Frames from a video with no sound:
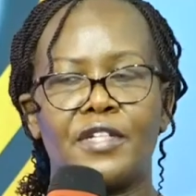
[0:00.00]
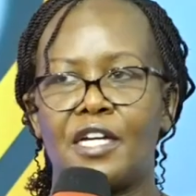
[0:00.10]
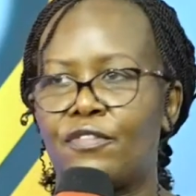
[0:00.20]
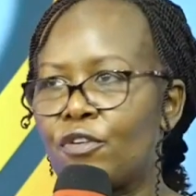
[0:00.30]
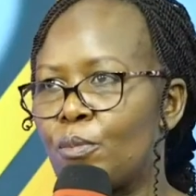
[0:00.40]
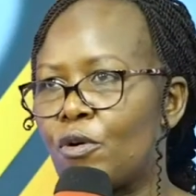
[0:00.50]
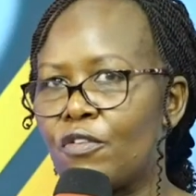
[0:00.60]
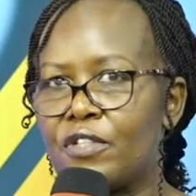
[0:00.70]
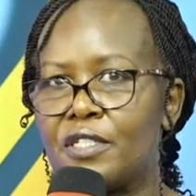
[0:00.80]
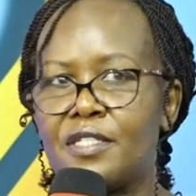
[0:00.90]
who have died from
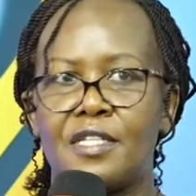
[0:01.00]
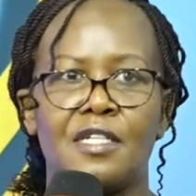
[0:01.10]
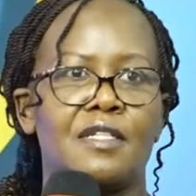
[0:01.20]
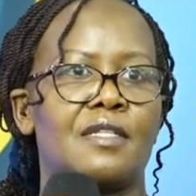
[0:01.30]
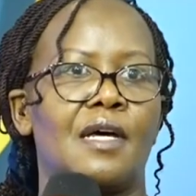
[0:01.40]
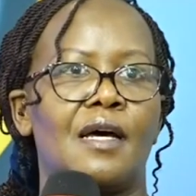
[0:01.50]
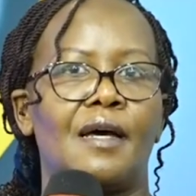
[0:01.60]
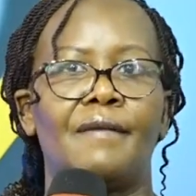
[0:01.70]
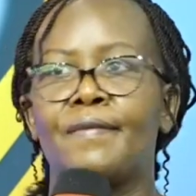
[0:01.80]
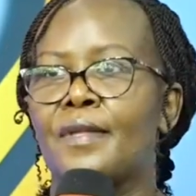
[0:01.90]
COVID since uh,